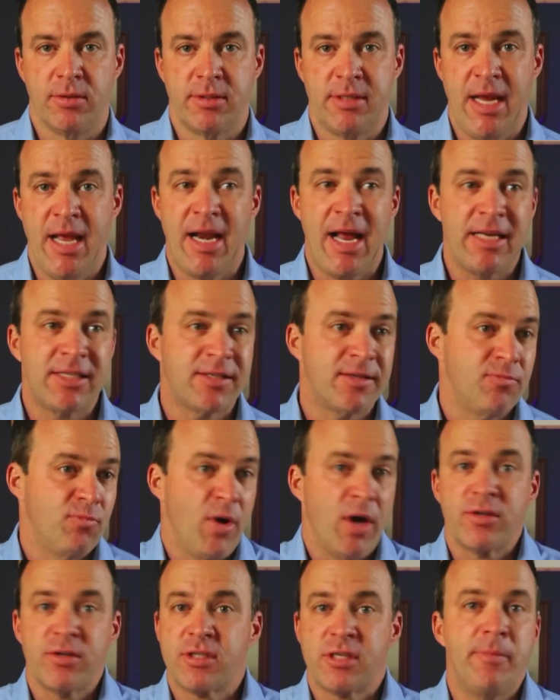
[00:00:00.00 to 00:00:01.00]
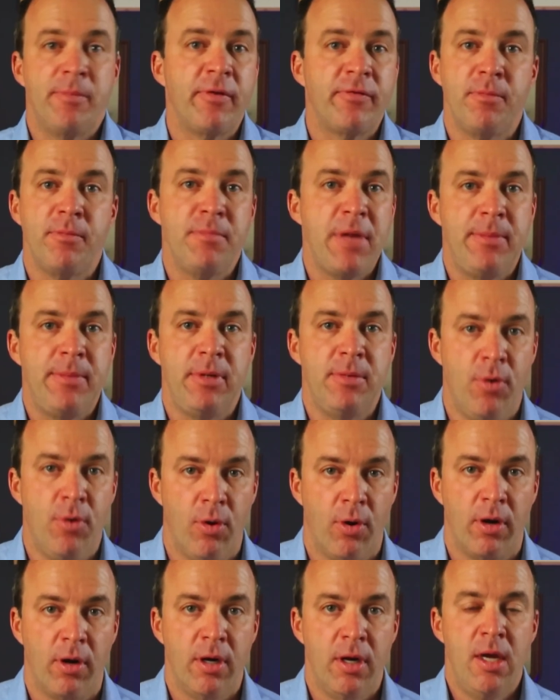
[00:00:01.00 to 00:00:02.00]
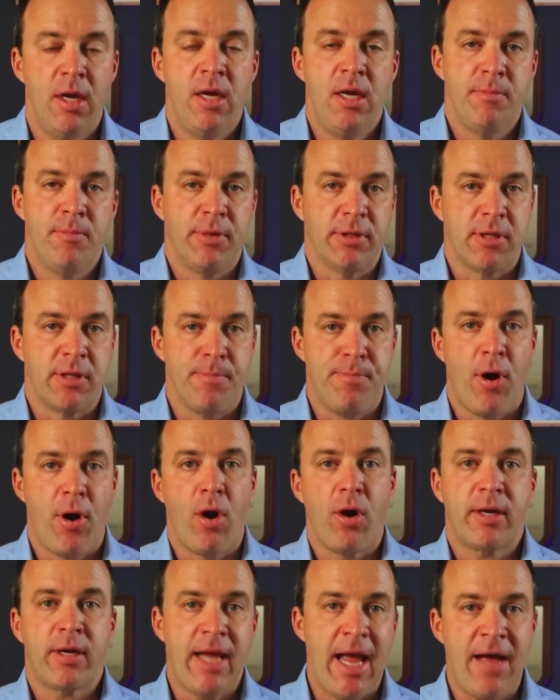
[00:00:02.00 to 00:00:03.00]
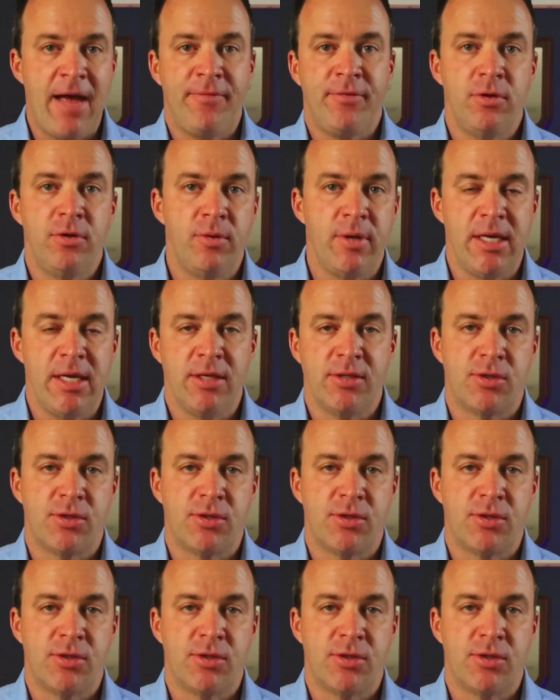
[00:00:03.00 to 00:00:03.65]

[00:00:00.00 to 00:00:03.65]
and I wear some of them, maybe more. But the Park Avenue is the